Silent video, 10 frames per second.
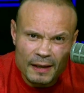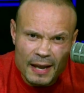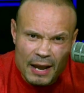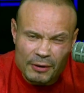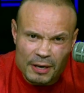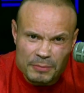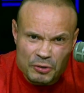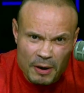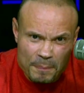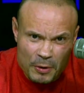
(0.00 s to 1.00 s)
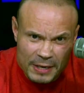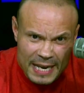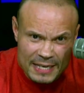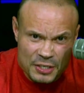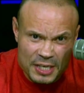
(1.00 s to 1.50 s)
how come Trump
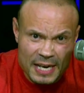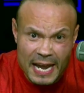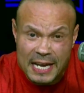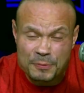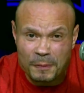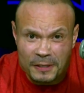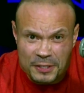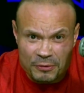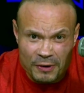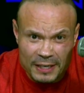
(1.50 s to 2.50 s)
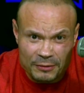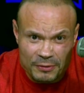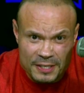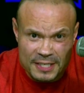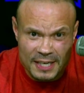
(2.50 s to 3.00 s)
okayed Gina Haspel as director
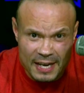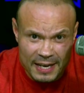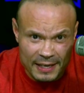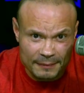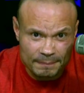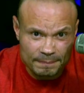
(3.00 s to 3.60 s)
of the CIA?